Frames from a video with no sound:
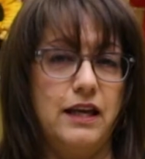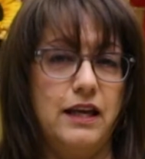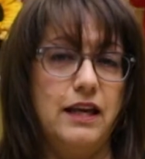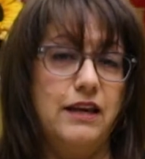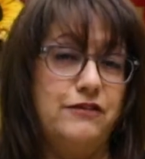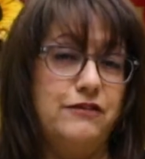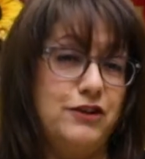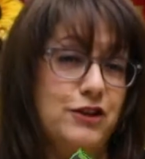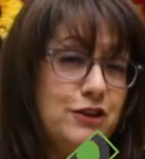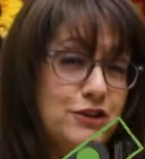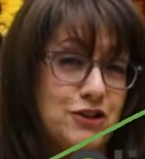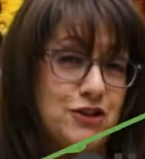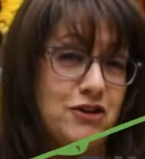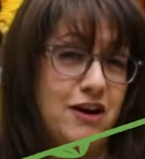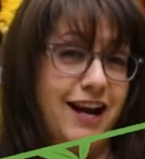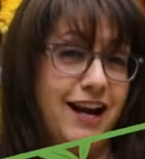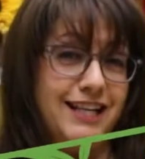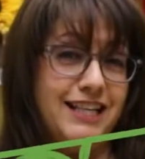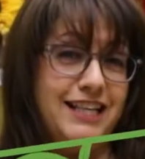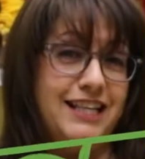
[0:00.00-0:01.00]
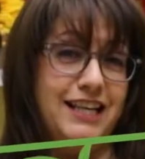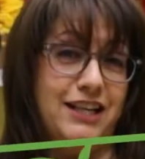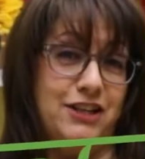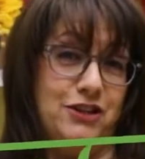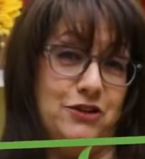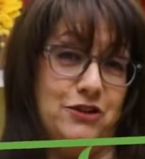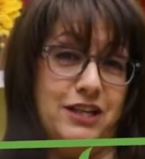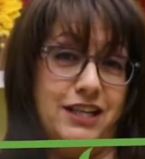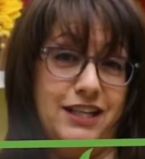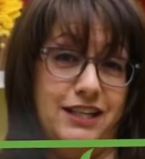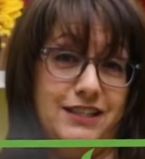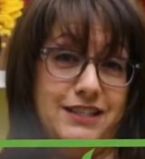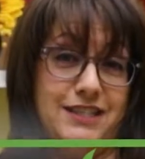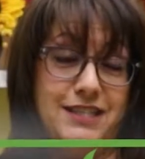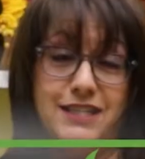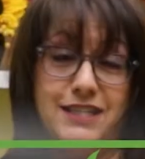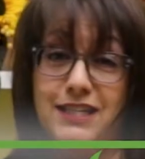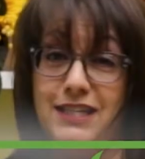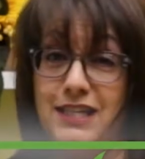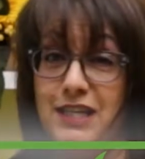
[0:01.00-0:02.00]
If you're trying to get your
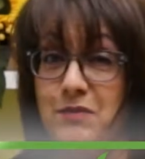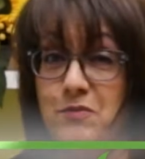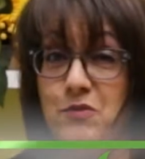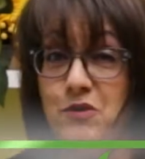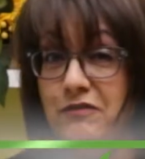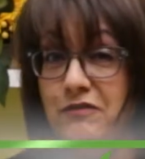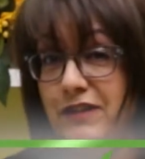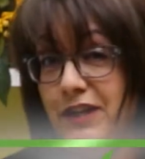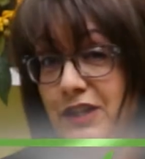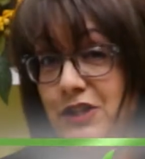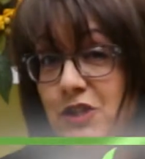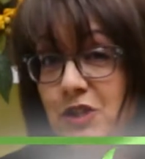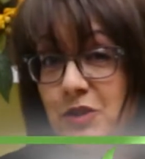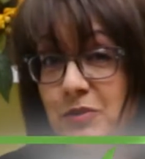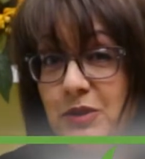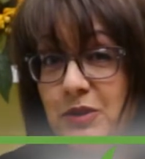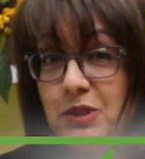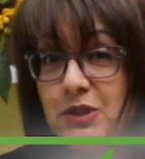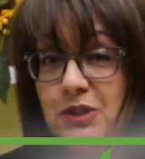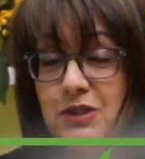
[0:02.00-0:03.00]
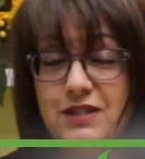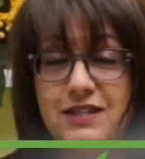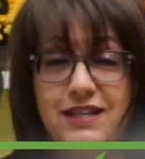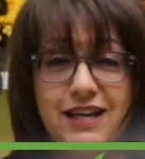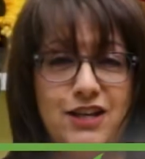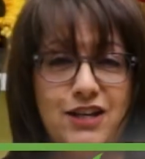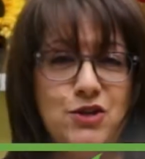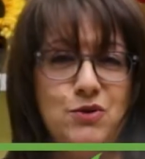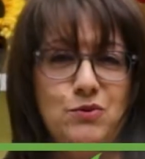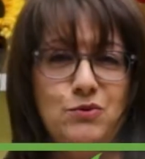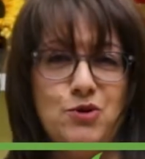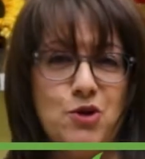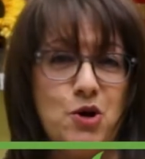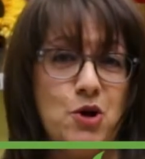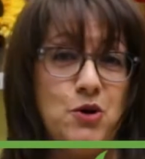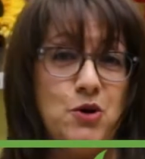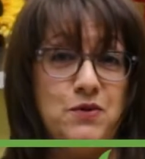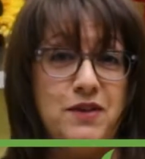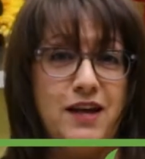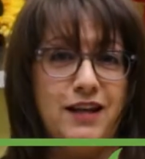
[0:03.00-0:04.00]
kids to eat more vegetables and you
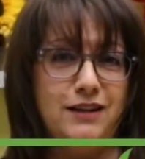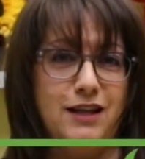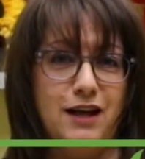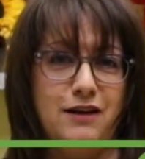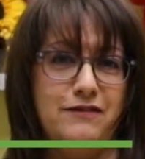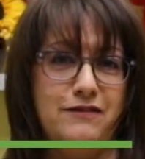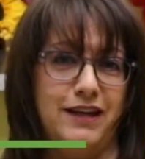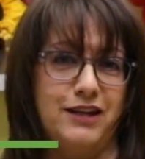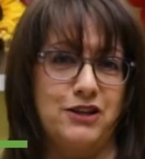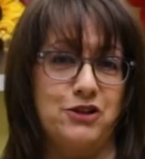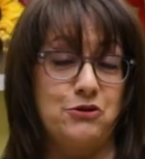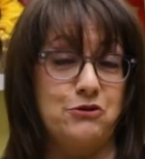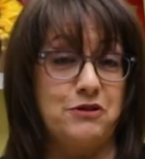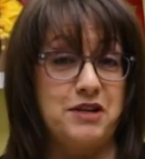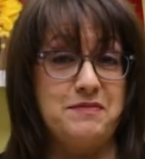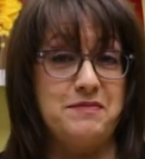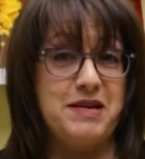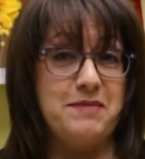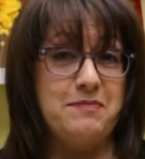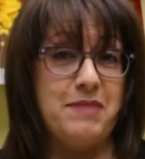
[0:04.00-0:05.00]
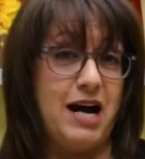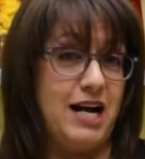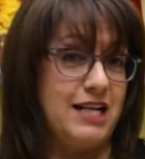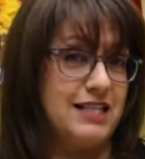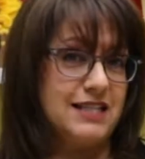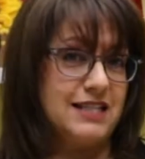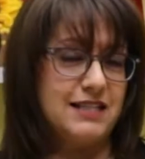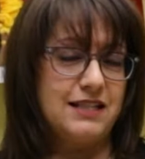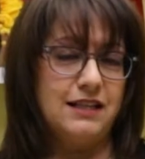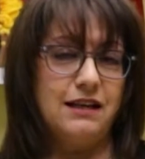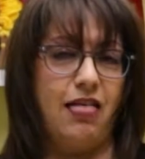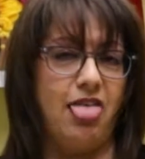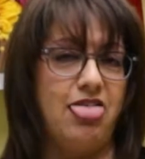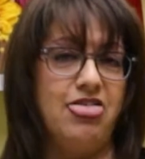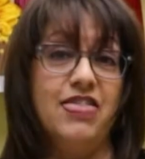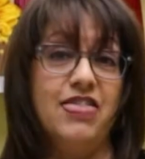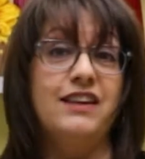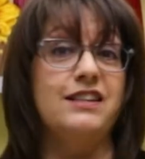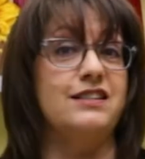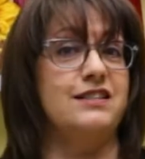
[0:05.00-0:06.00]
know they love a creamy pasta,
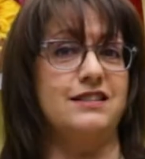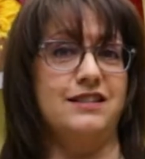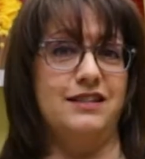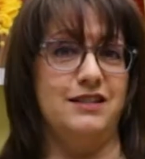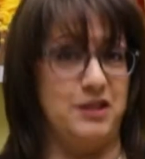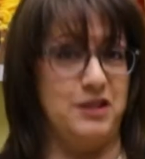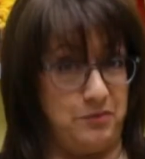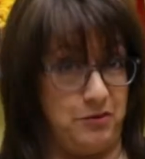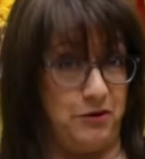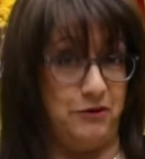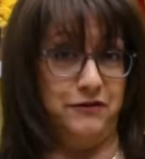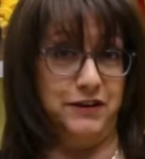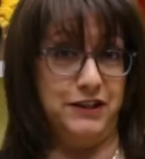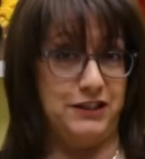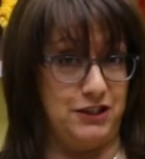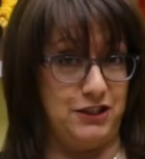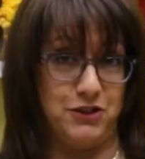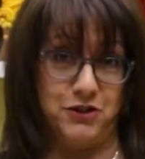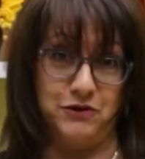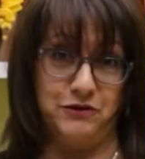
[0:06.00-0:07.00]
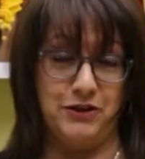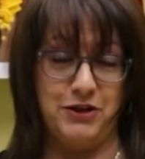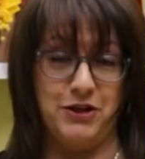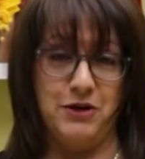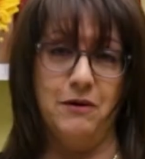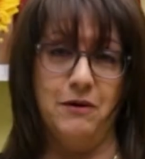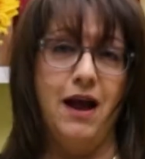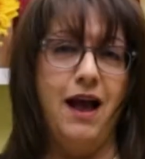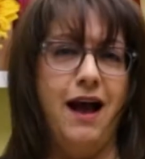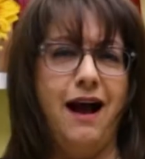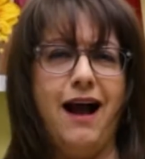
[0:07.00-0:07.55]
this is the perfect dish for you.